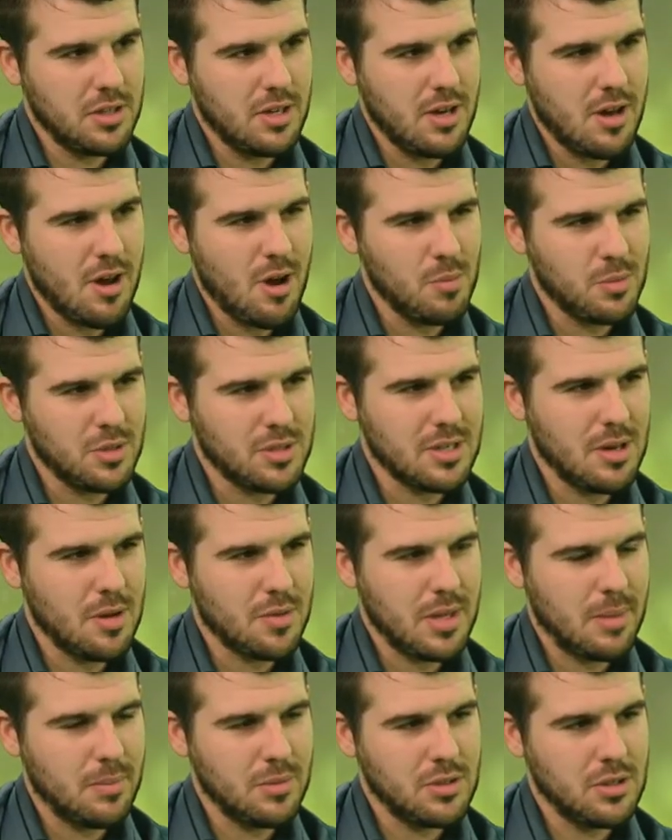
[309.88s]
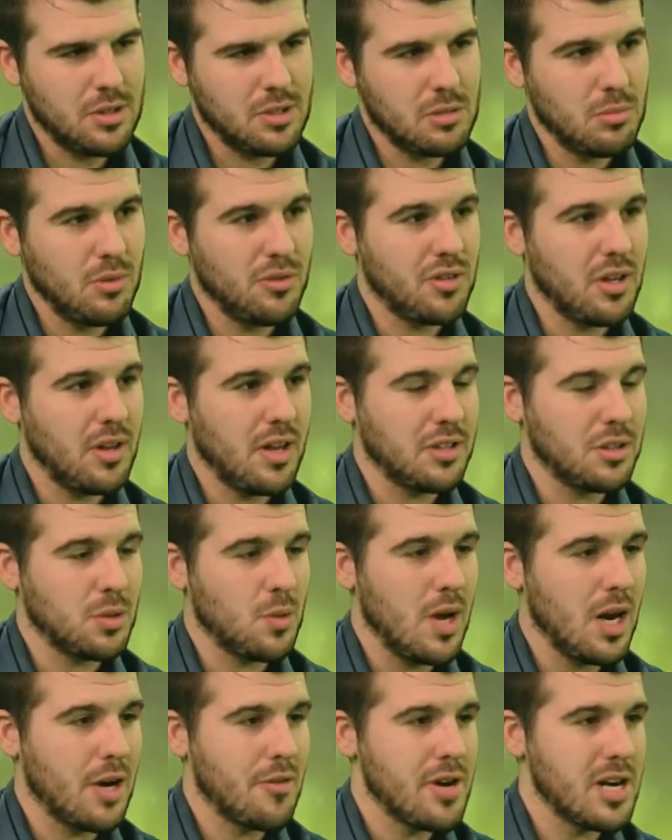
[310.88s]
at home to Southampton. Some have said that's
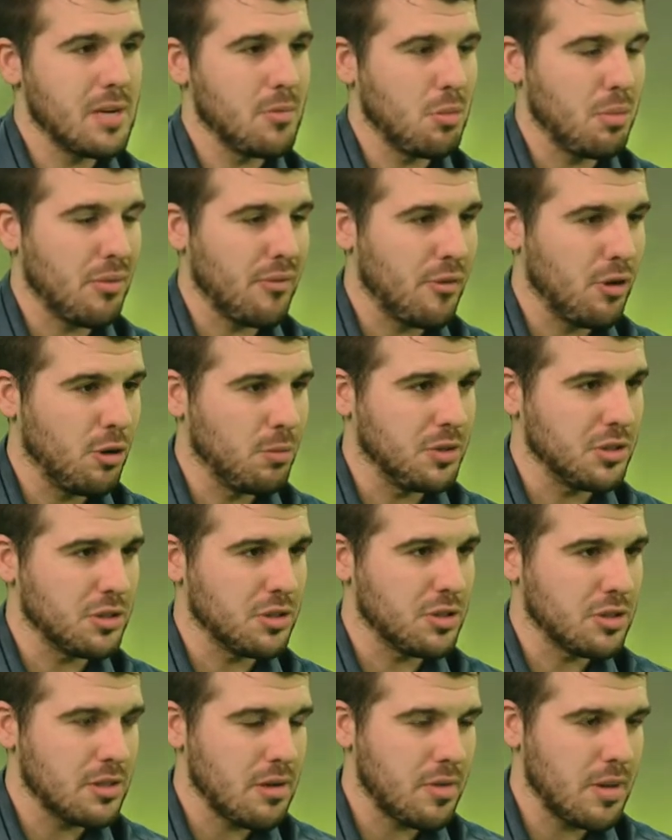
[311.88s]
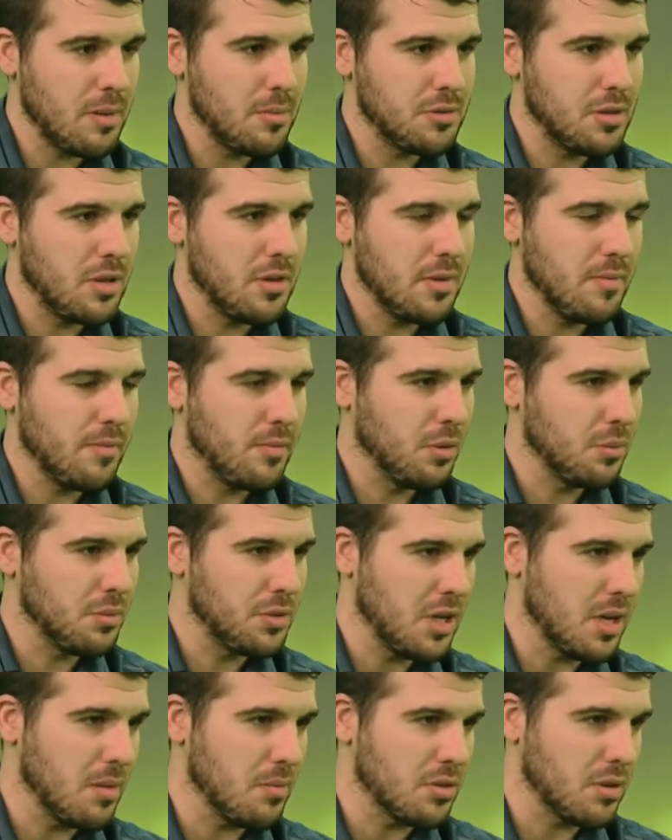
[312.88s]
quite a credible performance because Southampton are the informed
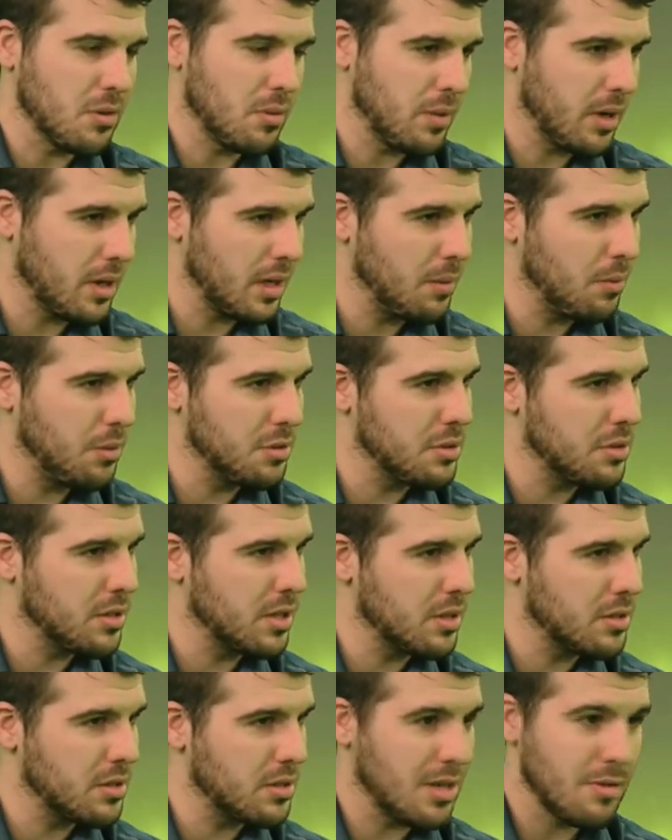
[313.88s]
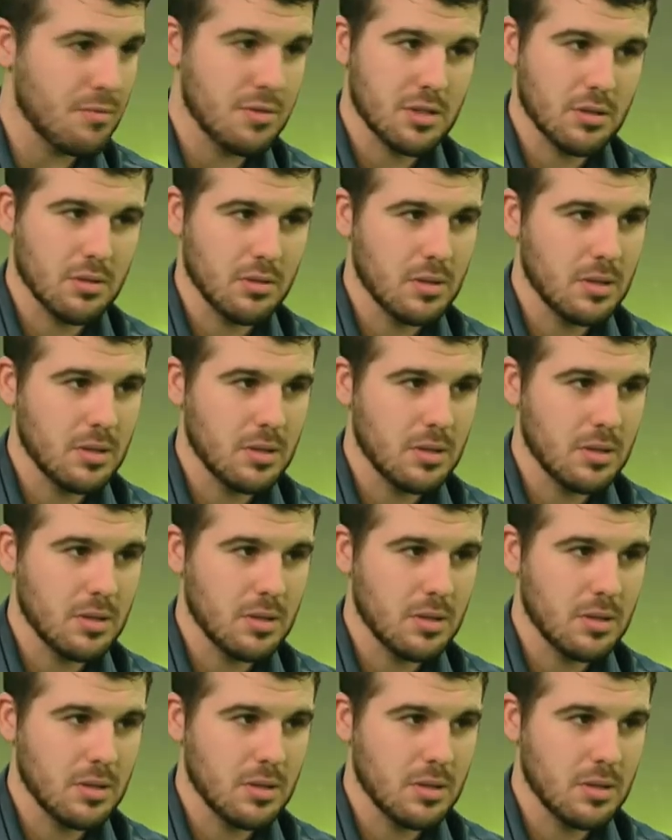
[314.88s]
team. So quickly, what do you think to that result?